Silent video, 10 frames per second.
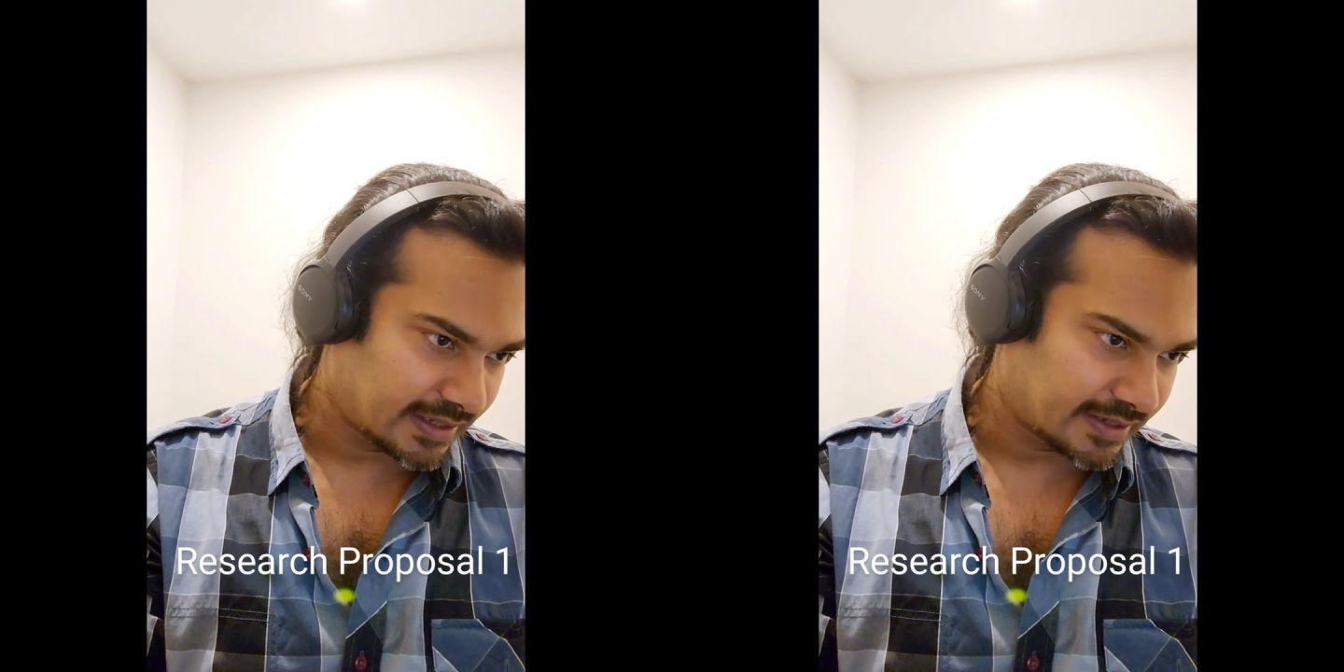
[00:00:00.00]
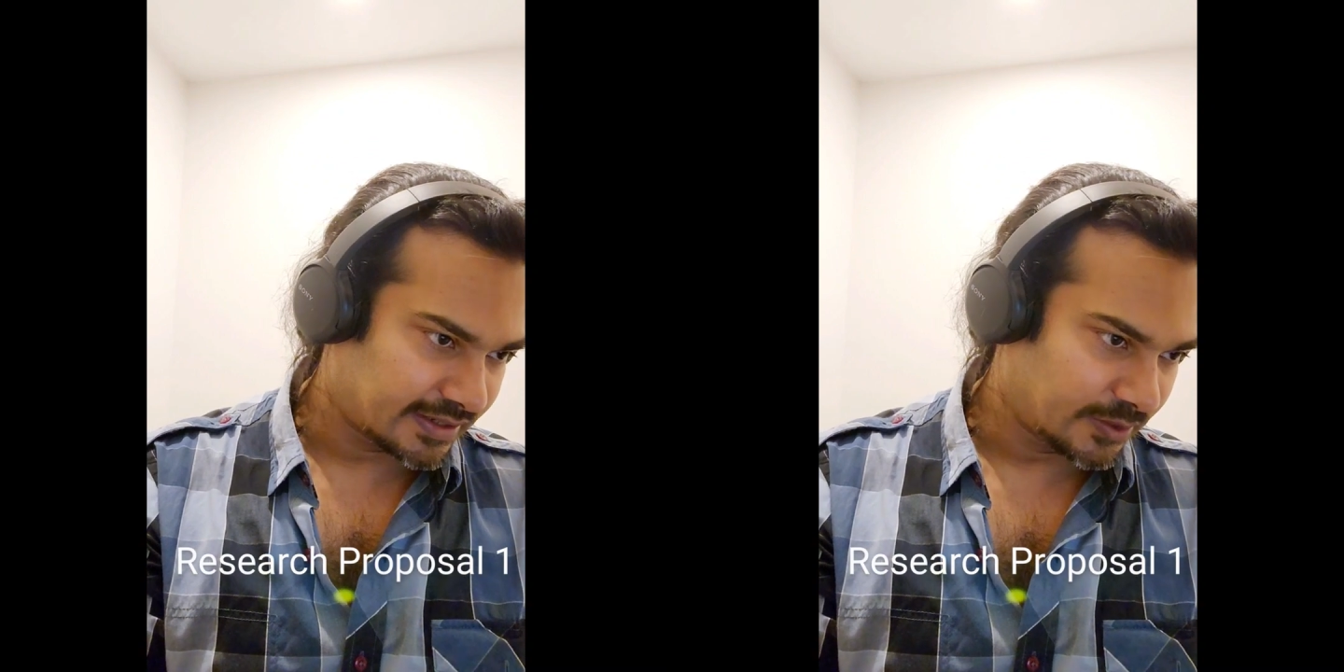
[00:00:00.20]

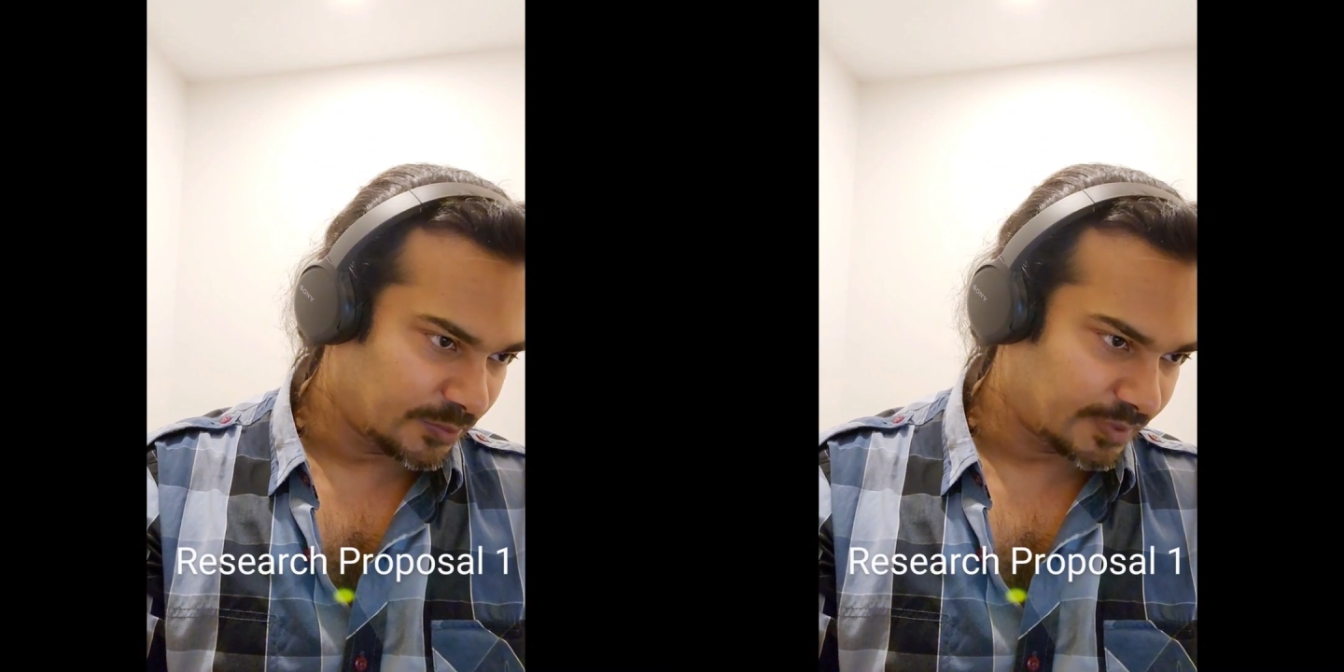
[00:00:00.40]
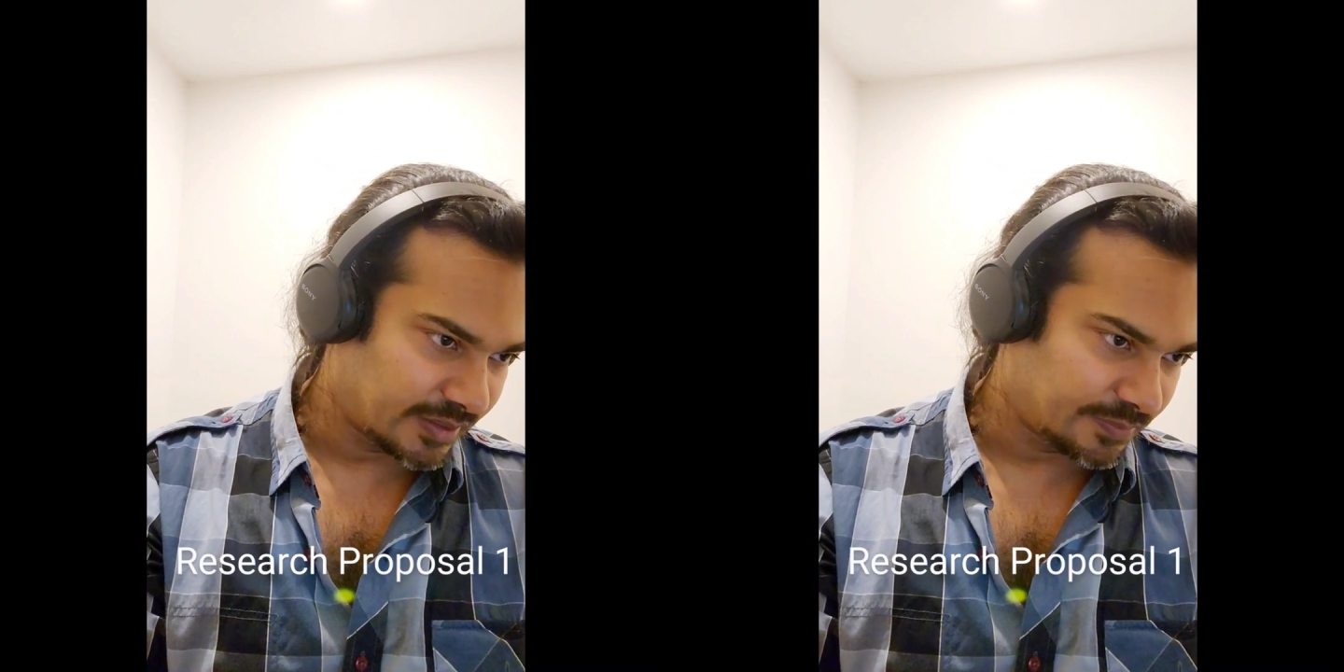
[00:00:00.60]
I
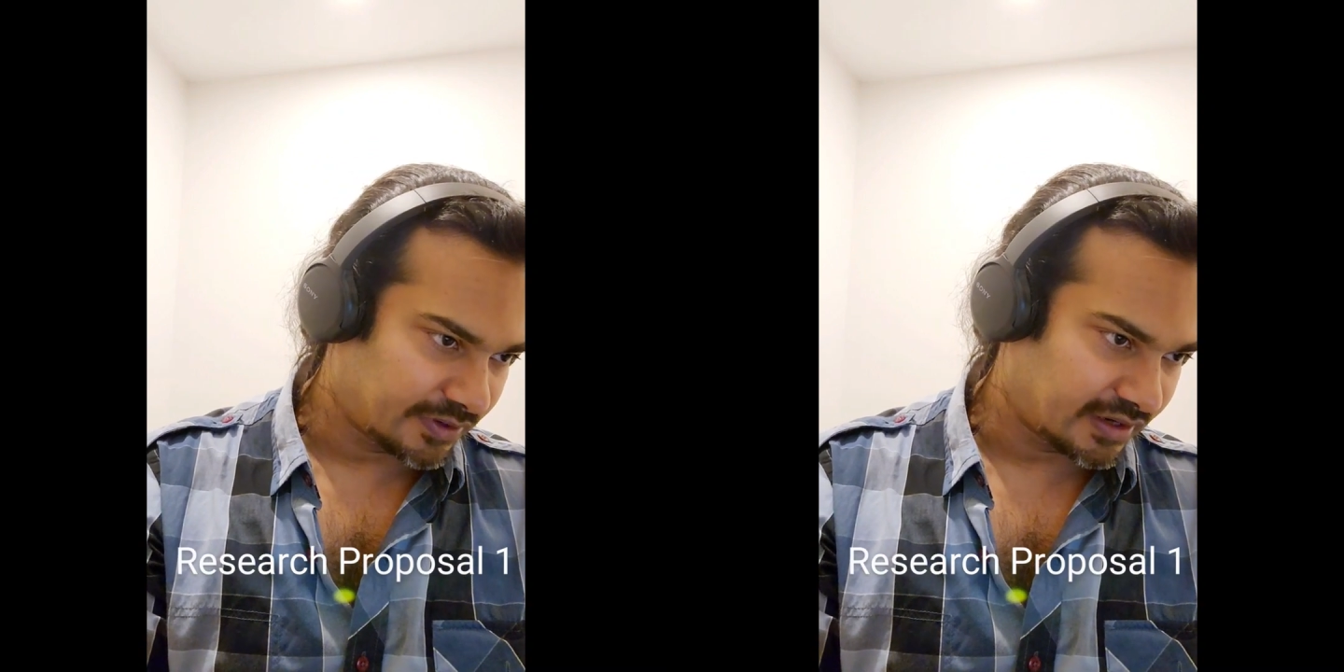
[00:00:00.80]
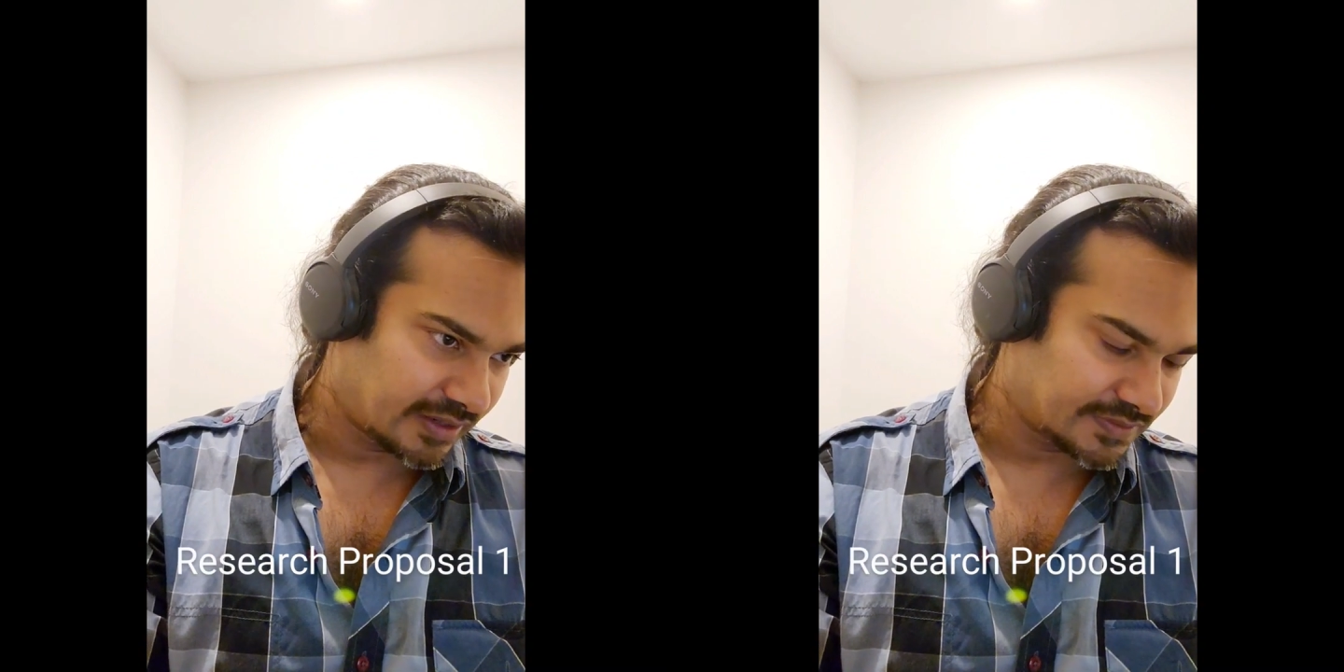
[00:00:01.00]
hope I'm
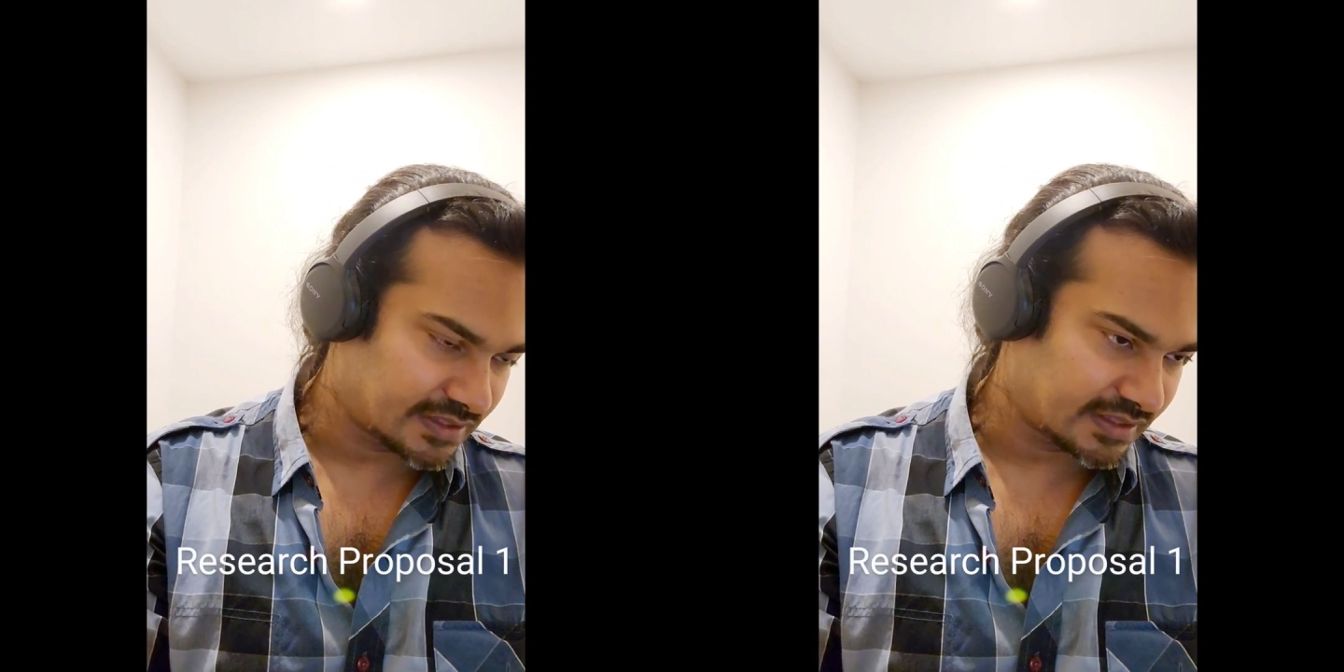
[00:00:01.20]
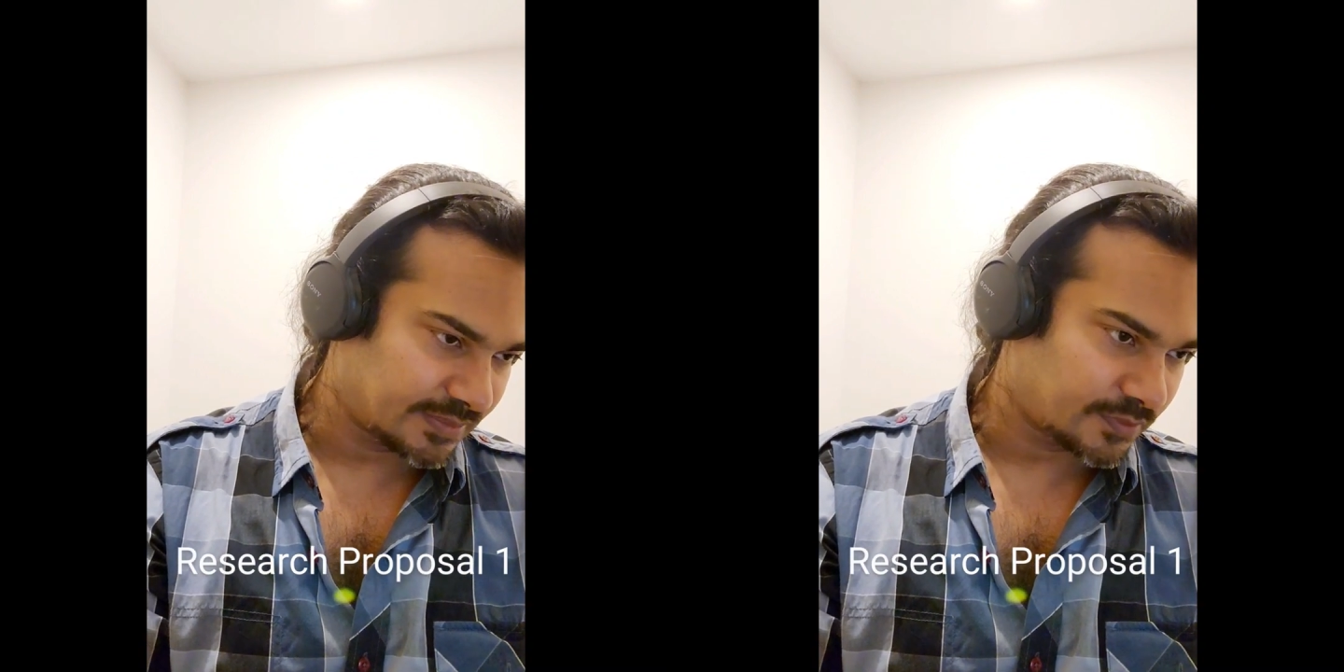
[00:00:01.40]

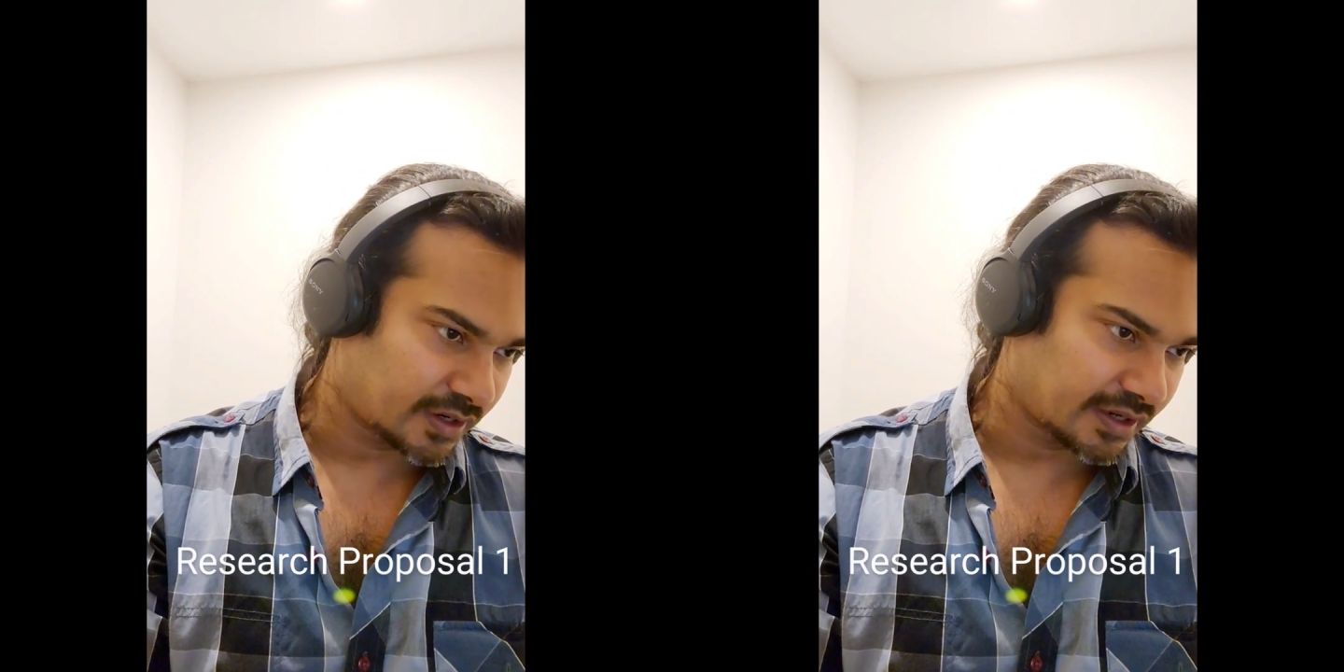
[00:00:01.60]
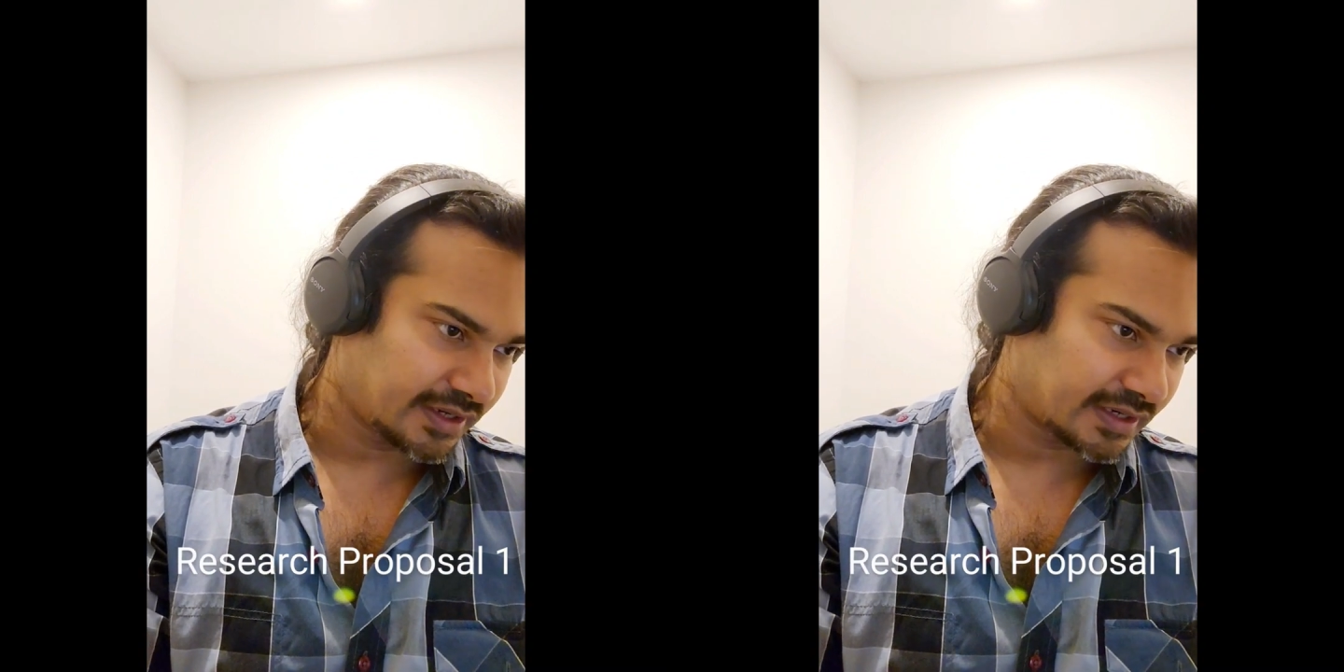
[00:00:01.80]
pronouncing them
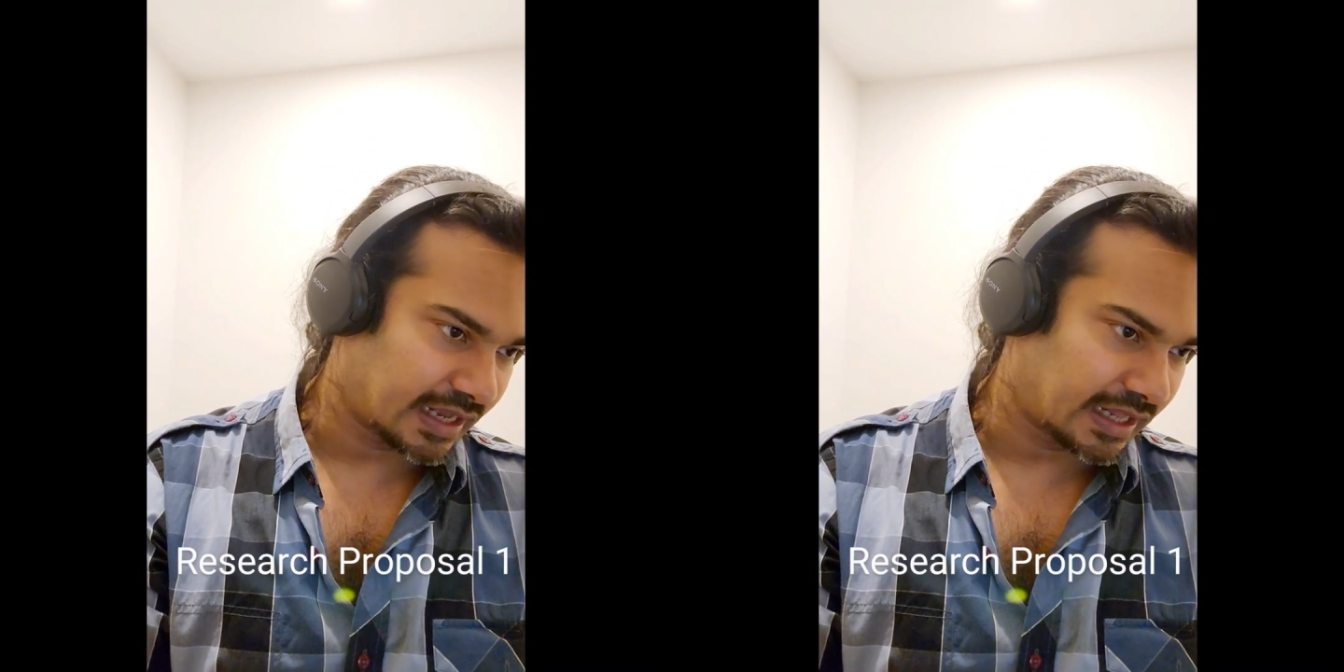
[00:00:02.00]
right.